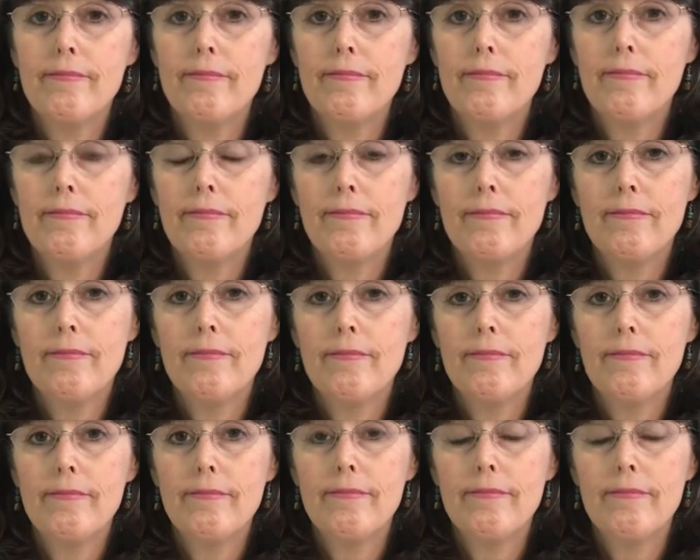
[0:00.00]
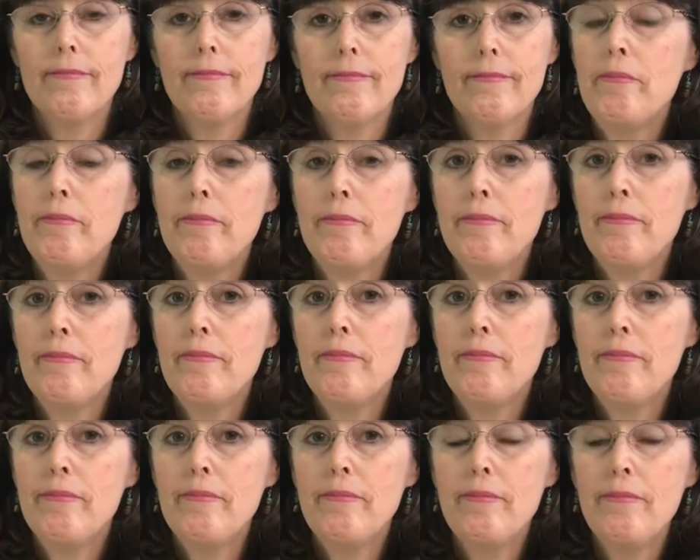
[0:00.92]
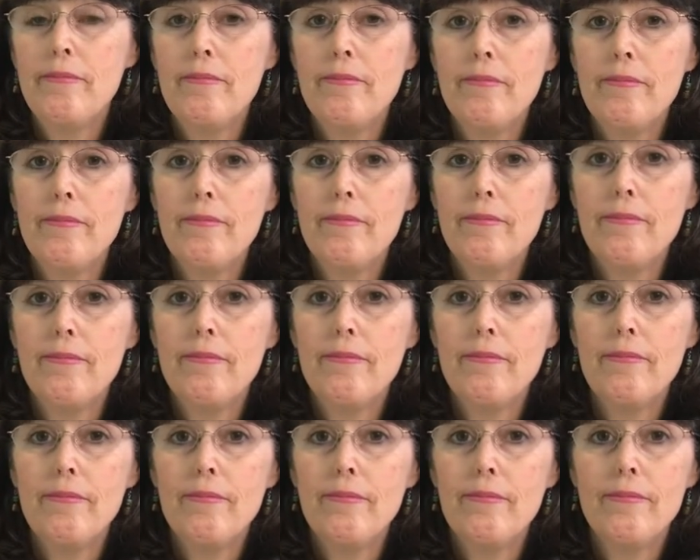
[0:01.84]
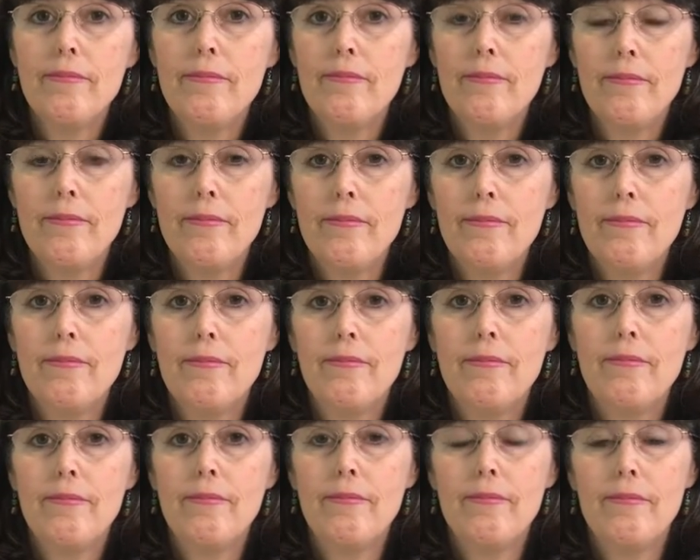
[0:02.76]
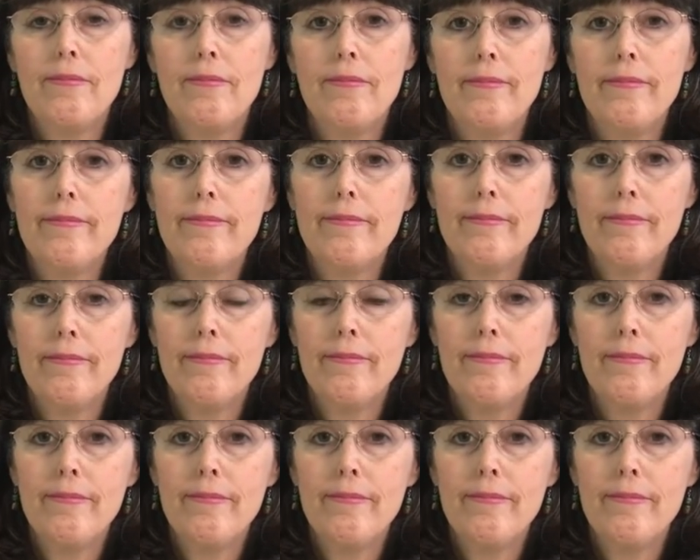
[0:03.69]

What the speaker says: No words are spoken by the person on screen.